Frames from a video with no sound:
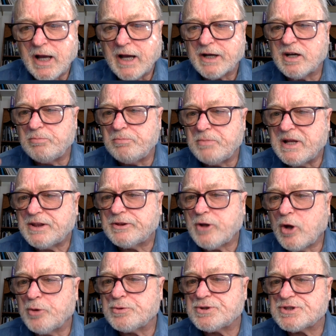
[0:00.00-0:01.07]
Commit
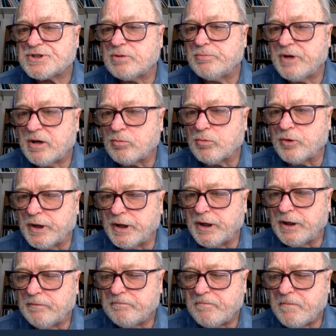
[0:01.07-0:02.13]
those to memory
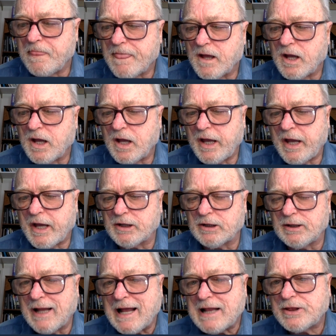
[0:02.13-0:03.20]
and
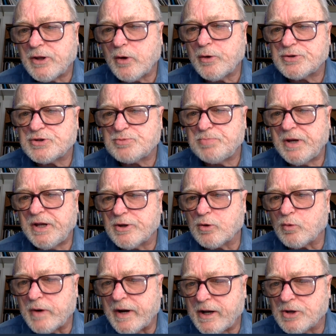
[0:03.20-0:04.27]
let those be the
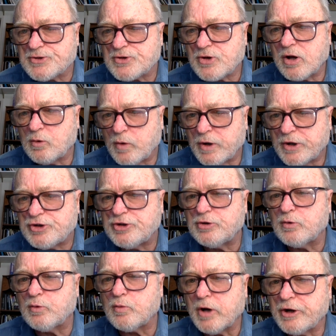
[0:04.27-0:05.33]
rails on which
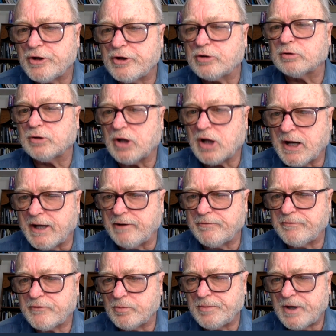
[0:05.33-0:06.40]
you run your life
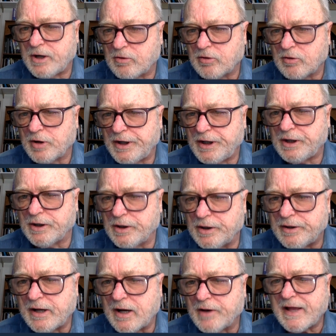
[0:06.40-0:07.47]
from here on
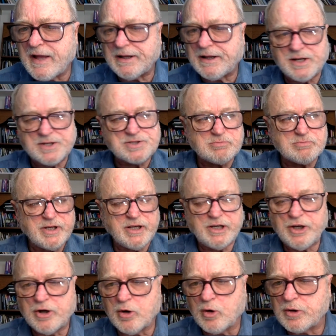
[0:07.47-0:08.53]
in. Now, that doesn't mean
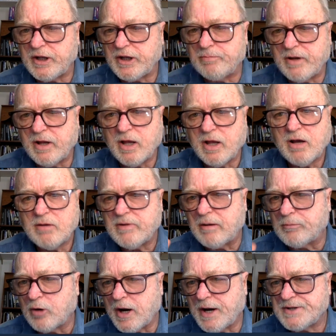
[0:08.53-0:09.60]
you don't keep
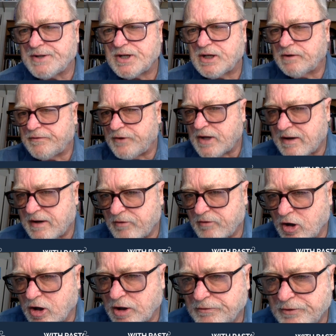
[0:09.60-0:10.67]
memorizing if you have a
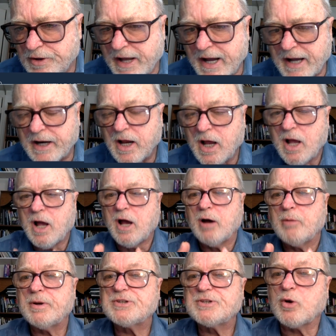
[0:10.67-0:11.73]
heart for that.
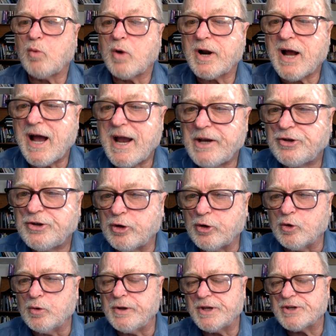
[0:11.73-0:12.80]
But so what I
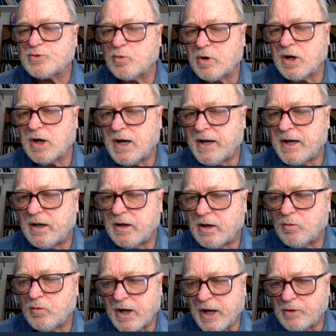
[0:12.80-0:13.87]
do is when I,
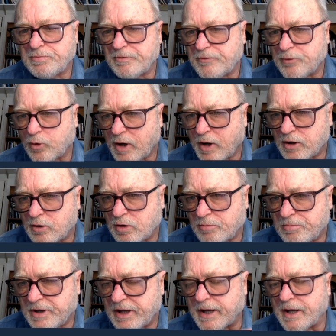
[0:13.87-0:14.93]
when I, before I go to
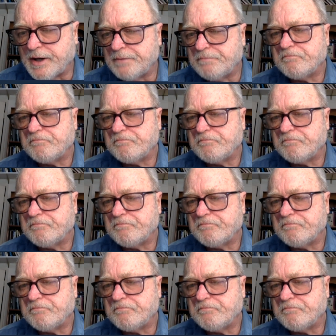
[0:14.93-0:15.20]
bed